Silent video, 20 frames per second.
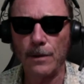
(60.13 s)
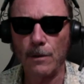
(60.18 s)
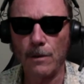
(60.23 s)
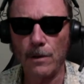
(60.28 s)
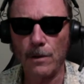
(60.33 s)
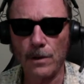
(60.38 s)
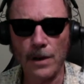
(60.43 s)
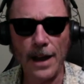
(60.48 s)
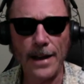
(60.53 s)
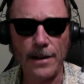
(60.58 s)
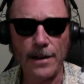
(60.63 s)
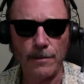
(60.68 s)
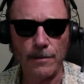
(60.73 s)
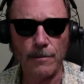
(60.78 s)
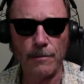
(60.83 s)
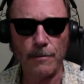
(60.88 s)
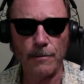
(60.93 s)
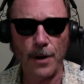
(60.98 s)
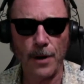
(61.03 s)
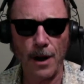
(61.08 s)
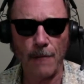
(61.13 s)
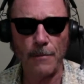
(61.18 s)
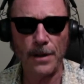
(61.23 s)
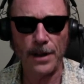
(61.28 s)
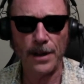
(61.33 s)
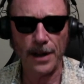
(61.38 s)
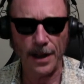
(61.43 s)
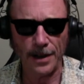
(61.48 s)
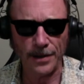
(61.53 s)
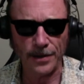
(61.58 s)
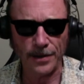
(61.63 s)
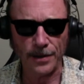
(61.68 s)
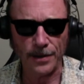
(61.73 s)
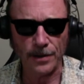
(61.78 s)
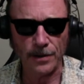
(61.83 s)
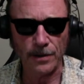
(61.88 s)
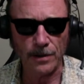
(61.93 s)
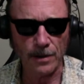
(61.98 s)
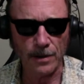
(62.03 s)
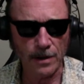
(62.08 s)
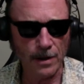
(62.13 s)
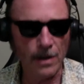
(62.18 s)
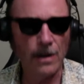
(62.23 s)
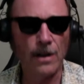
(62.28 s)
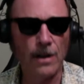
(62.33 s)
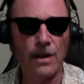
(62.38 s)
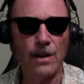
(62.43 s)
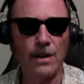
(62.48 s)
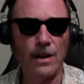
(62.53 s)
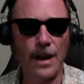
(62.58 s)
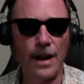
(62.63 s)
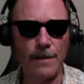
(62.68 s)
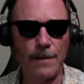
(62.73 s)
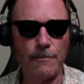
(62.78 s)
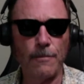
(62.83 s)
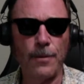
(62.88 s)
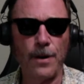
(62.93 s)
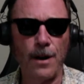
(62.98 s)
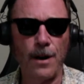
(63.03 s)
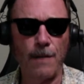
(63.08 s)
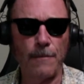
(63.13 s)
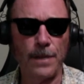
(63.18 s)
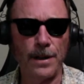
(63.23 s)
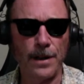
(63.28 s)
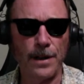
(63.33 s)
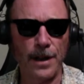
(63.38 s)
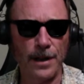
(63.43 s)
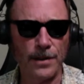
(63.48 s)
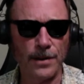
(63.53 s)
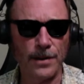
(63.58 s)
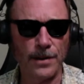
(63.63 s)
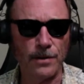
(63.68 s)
light propagation. Light propagation.